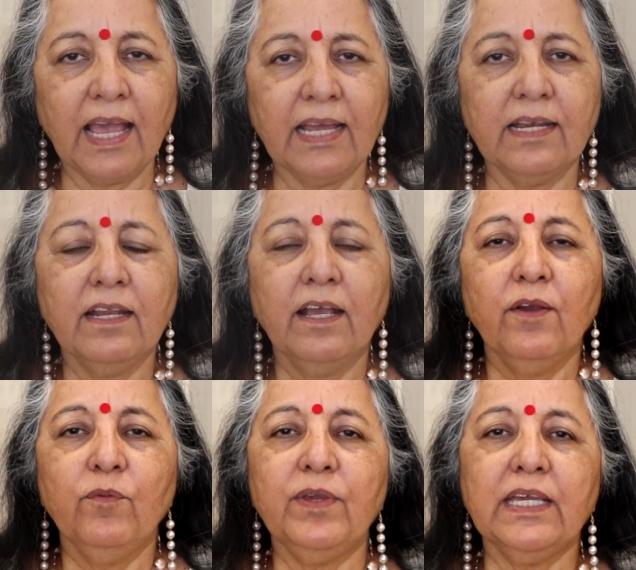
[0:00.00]
And
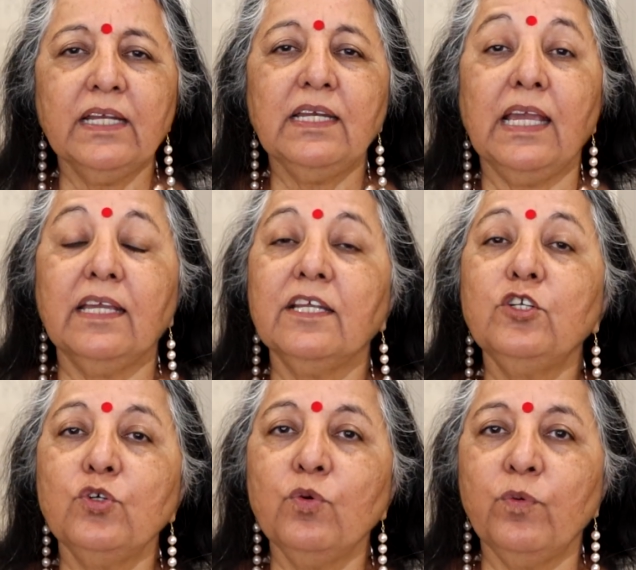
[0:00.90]
we can take
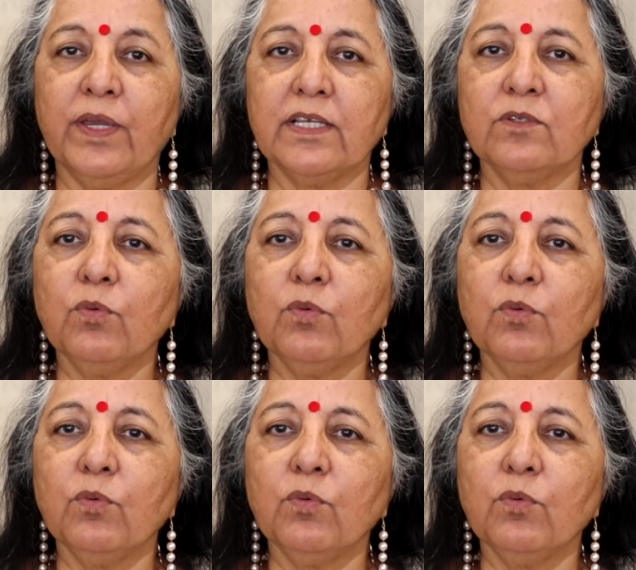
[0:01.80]
it two ways.